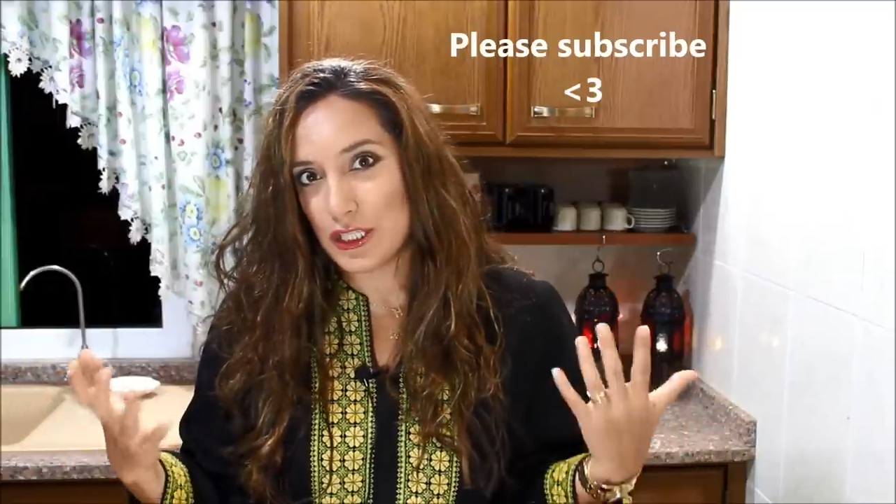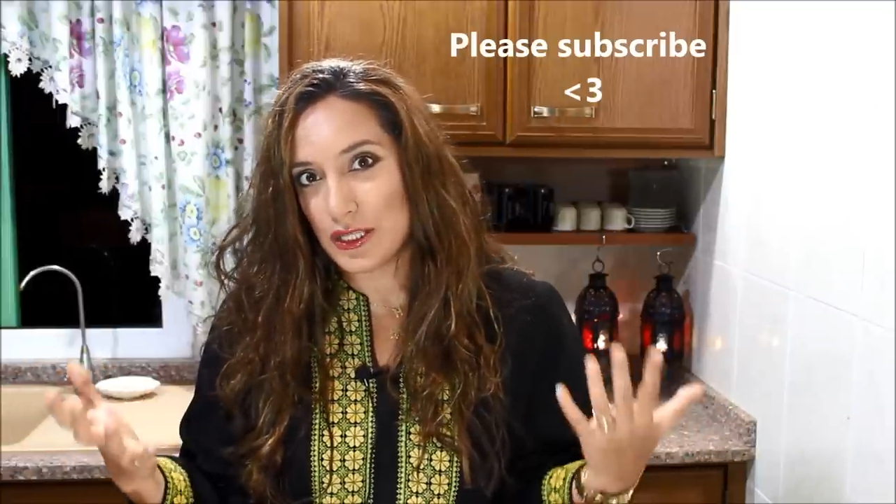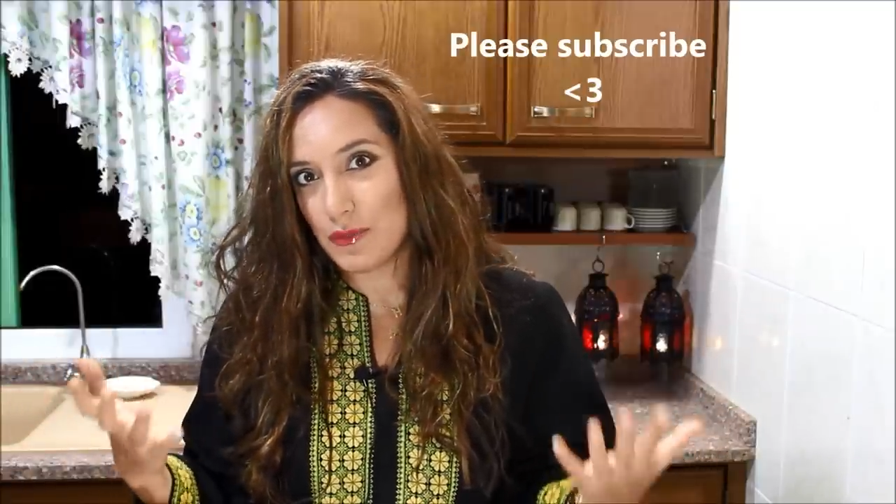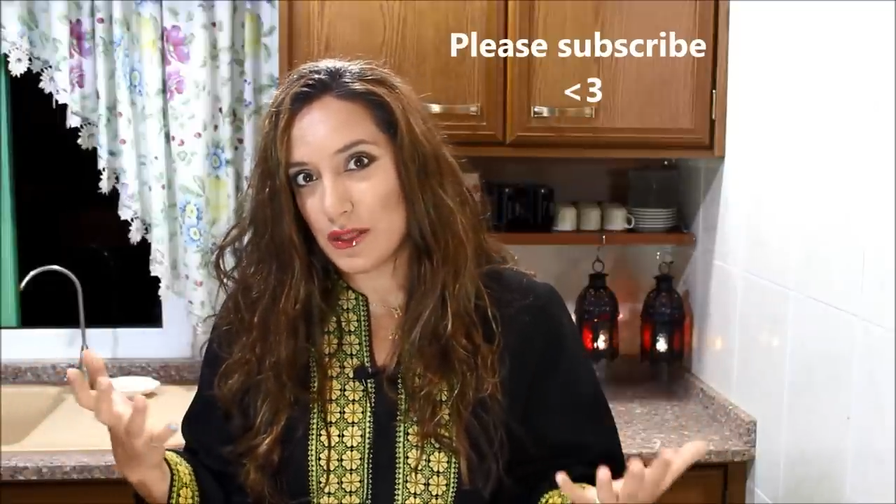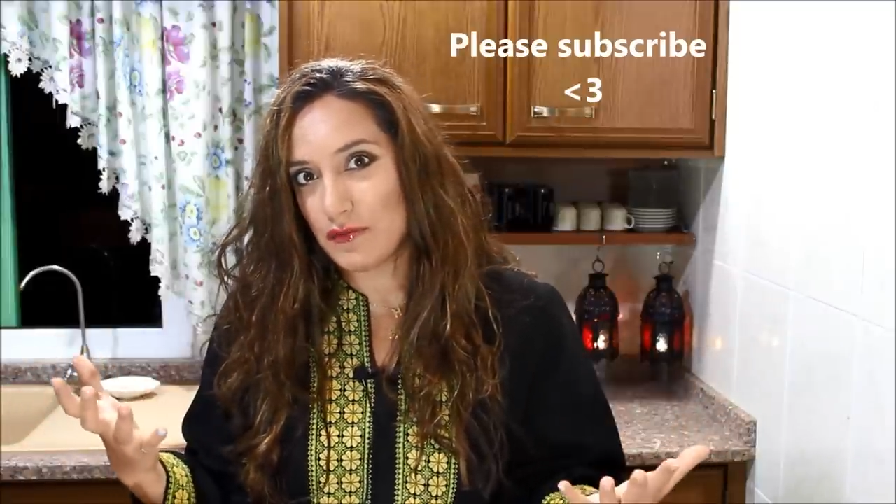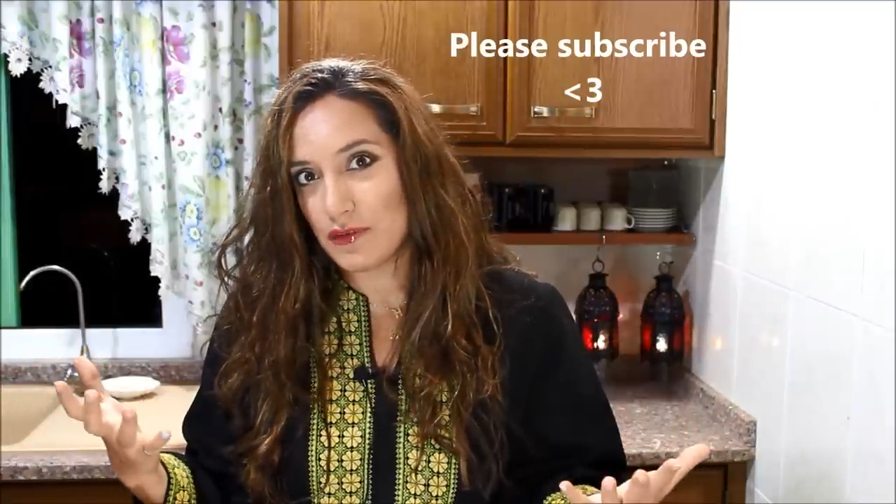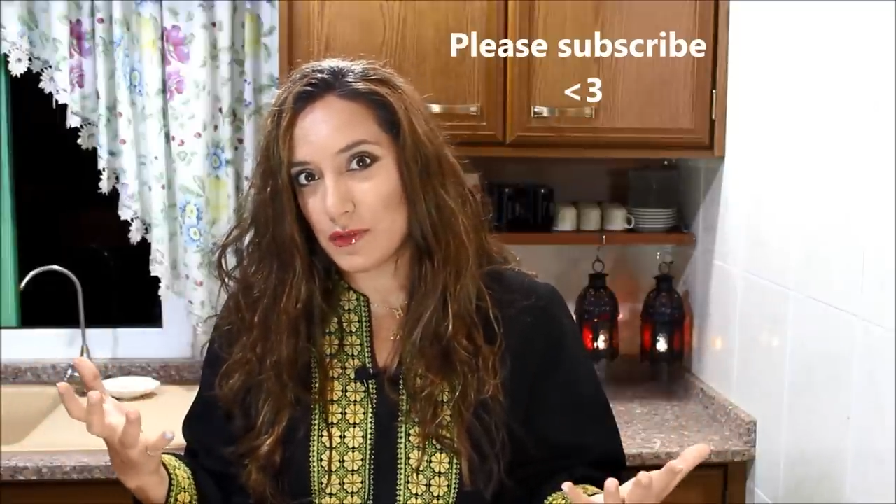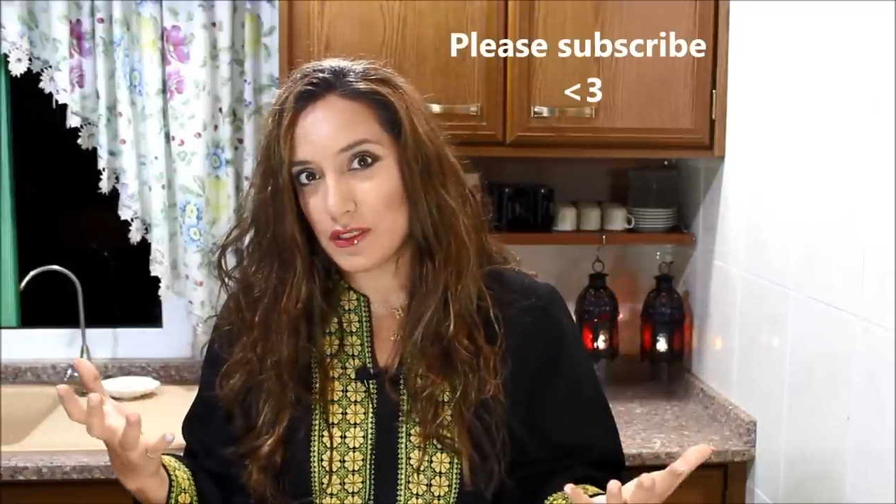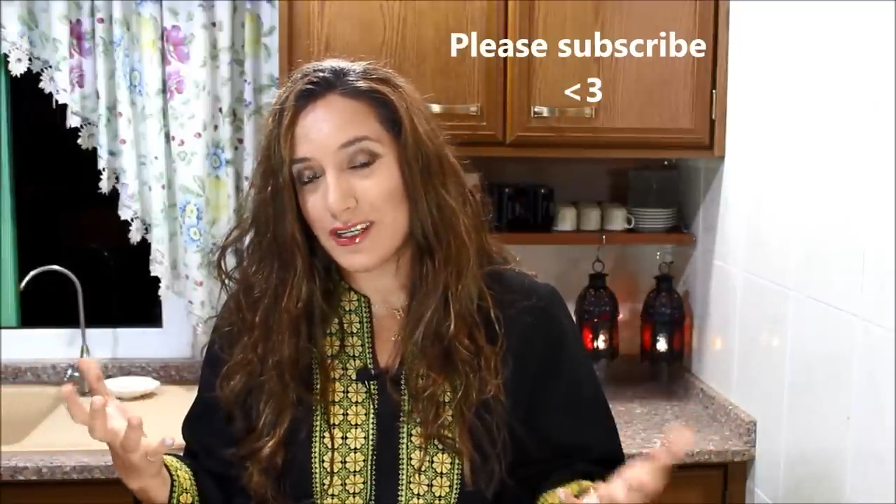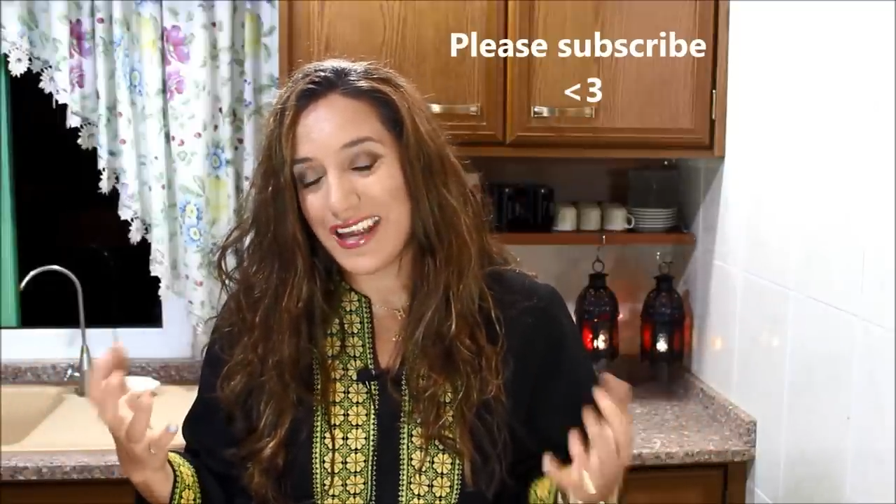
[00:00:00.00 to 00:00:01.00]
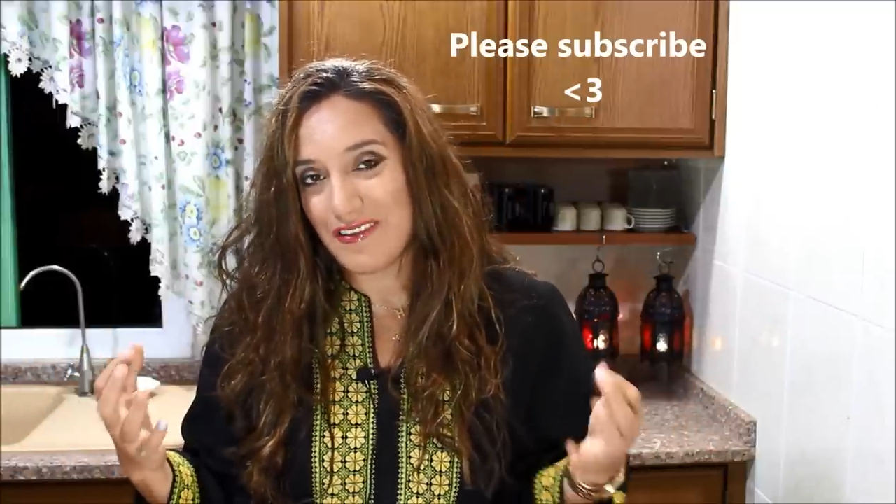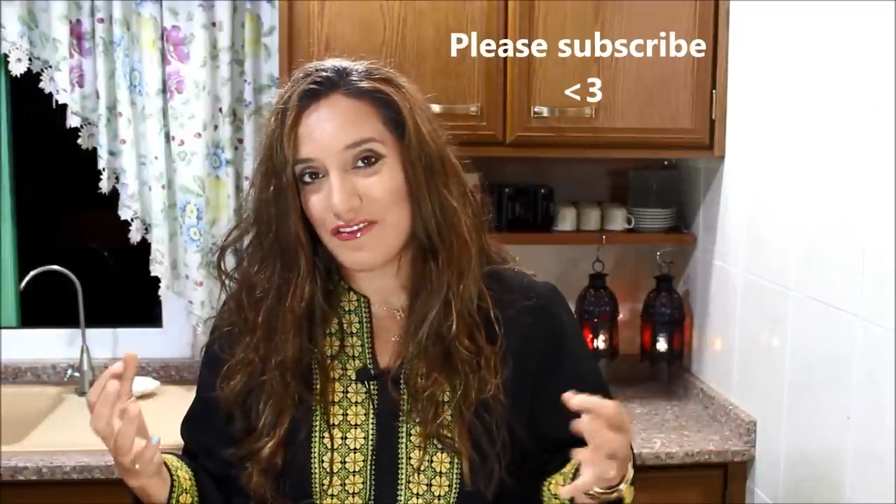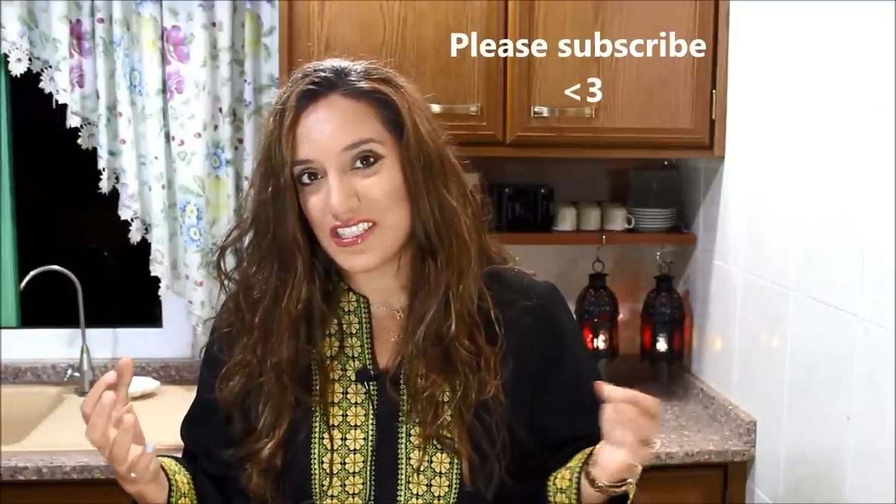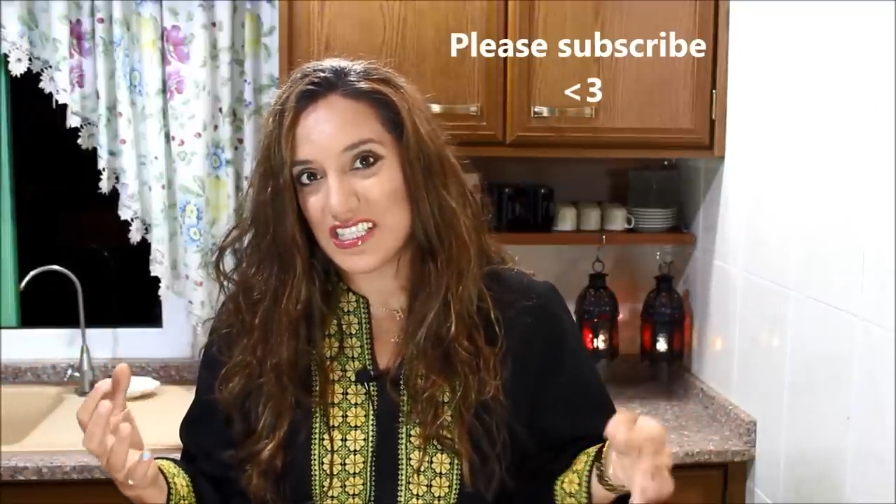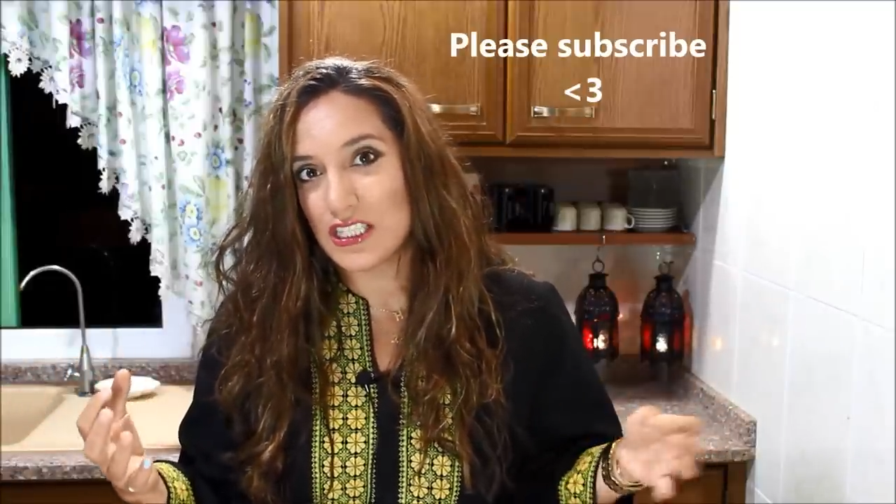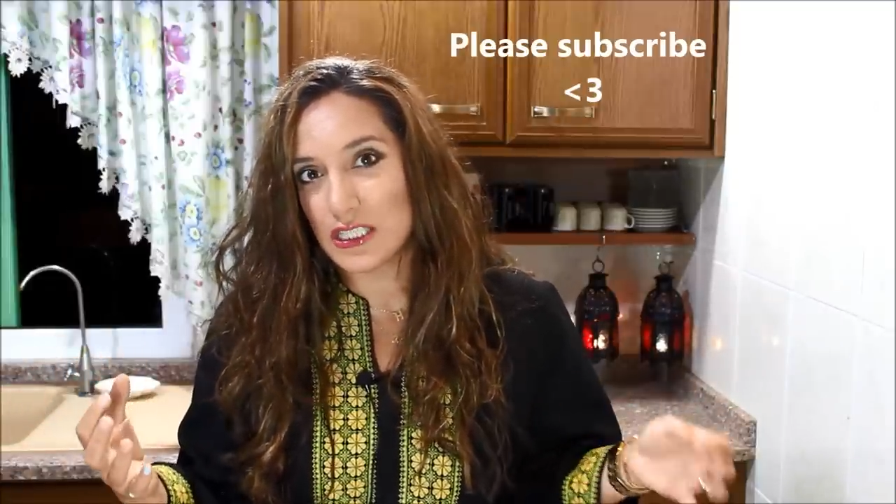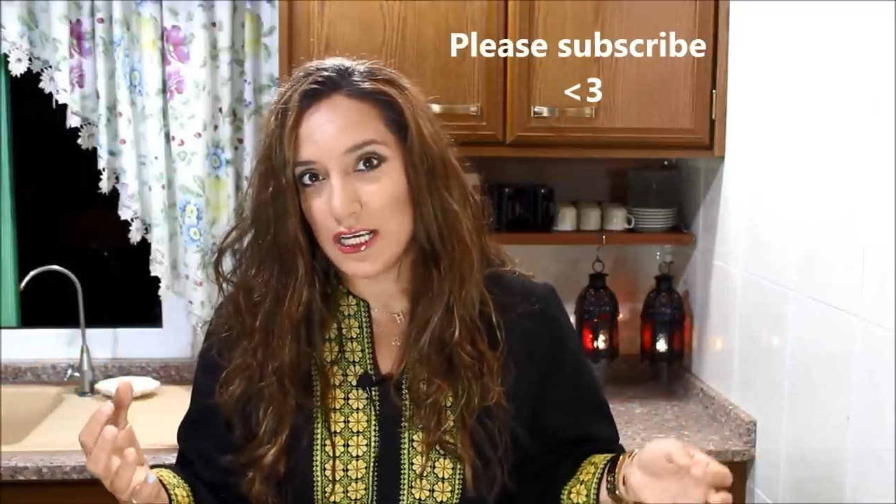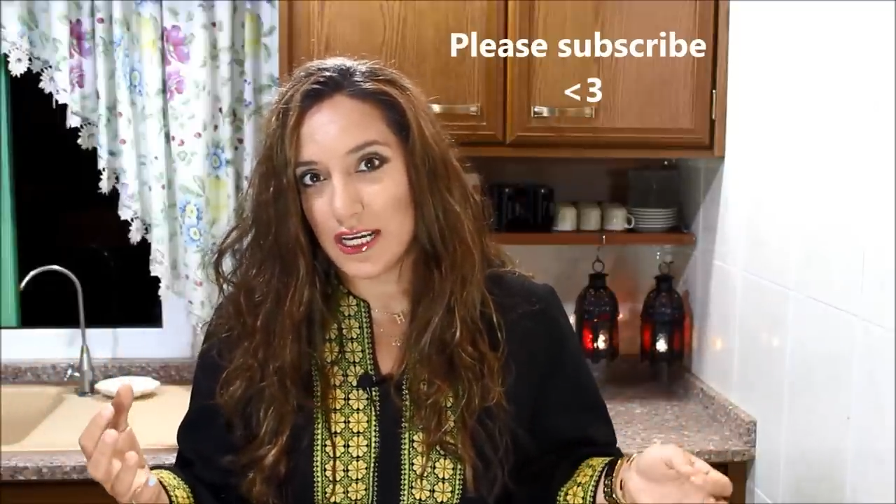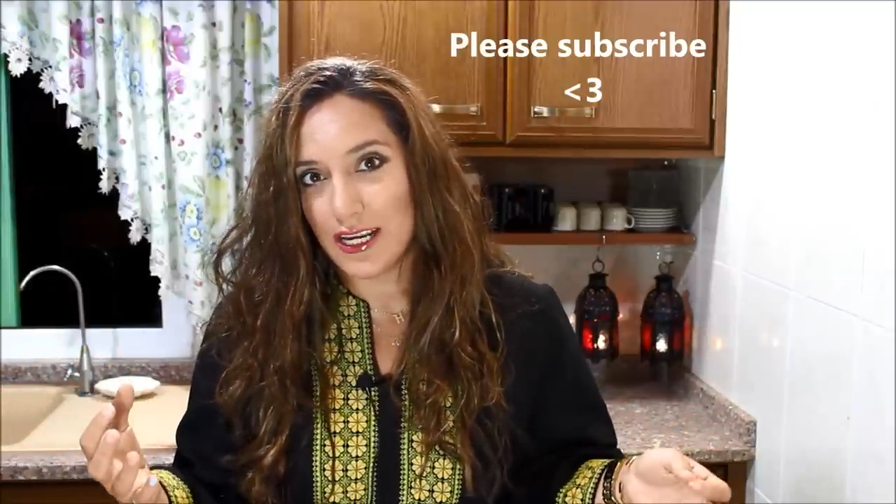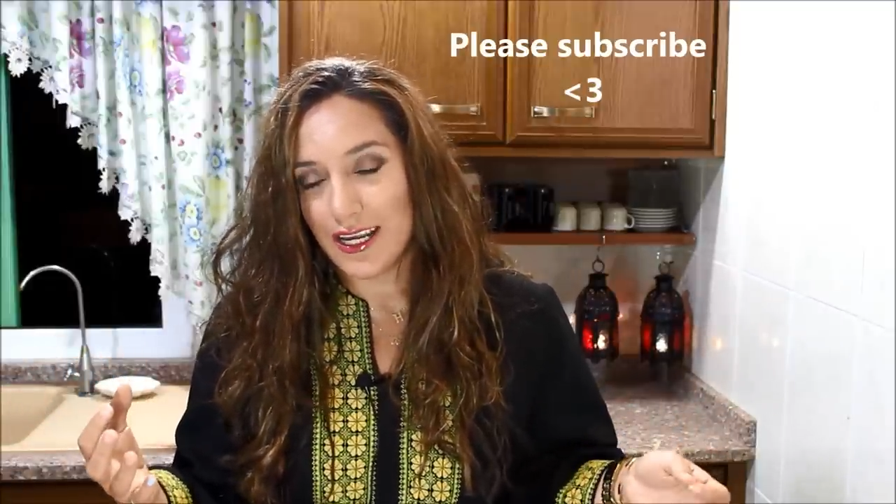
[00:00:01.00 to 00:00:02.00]
during the month of Ramadan every single
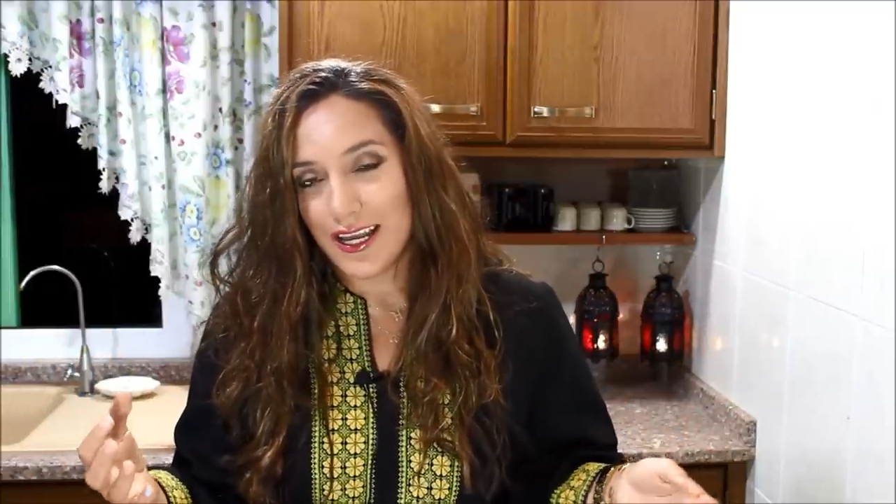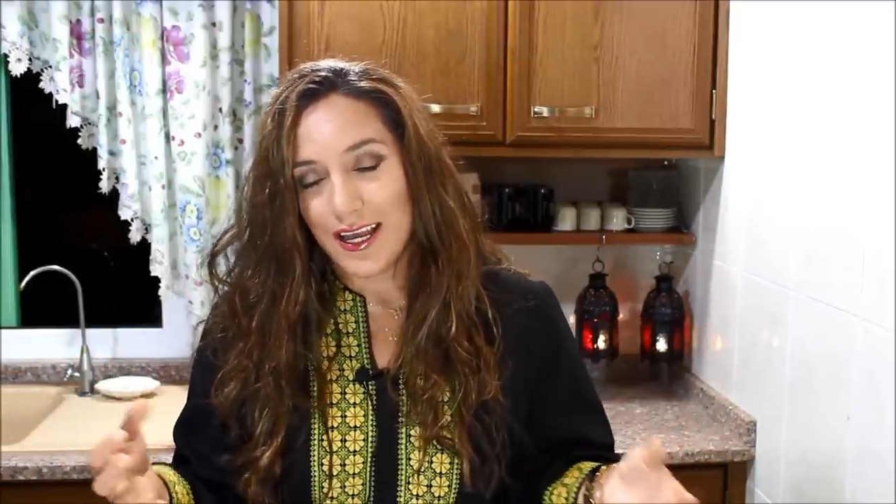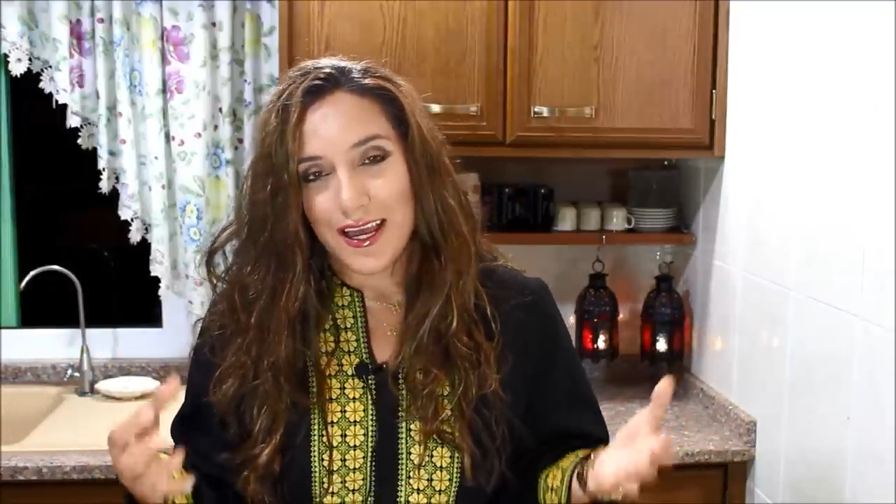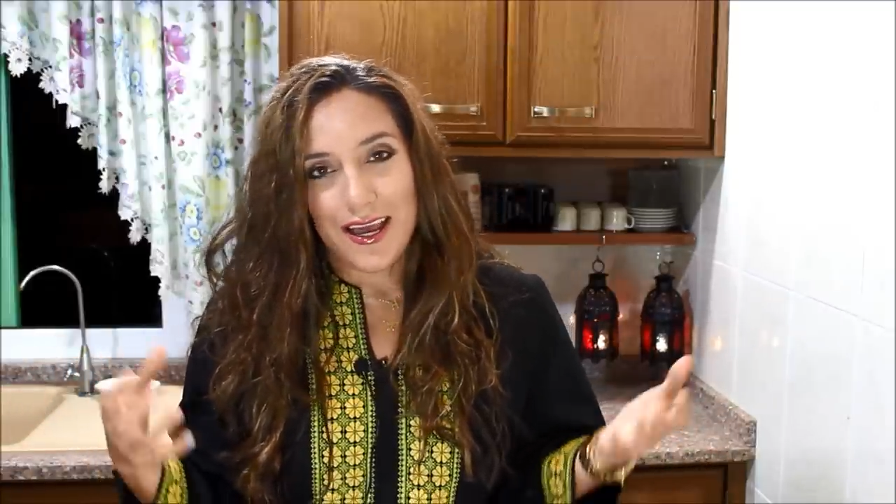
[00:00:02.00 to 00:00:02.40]
day?